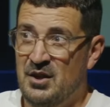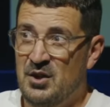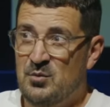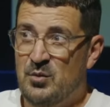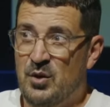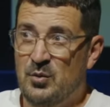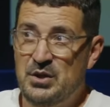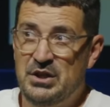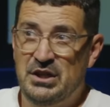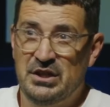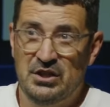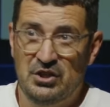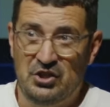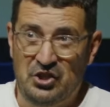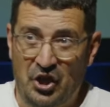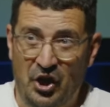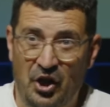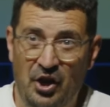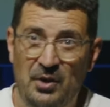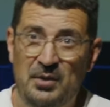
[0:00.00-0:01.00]
Where we can
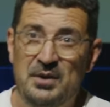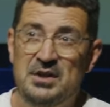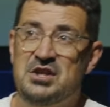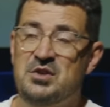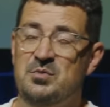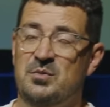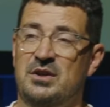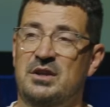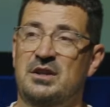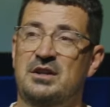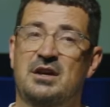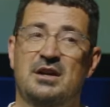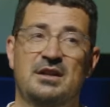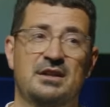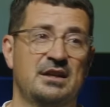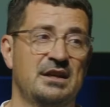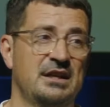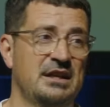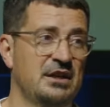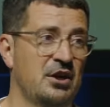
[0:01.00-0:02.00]
encourage one
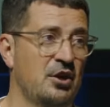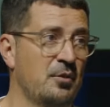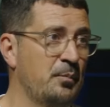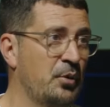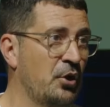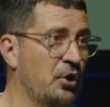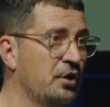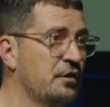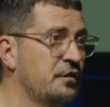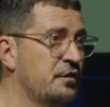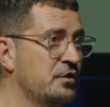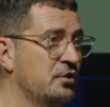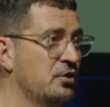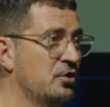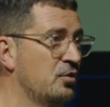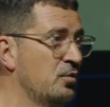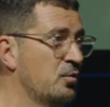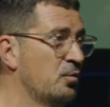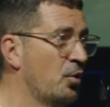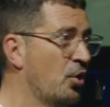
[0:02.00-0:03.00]
another in our
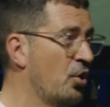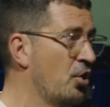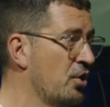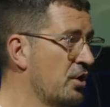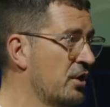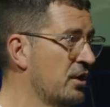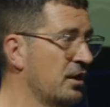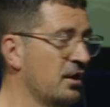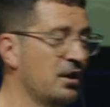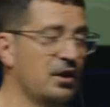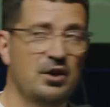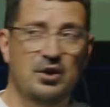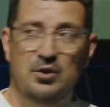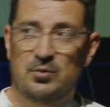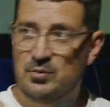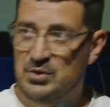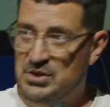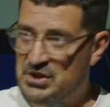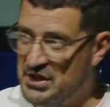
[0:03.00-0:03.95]
personal walk with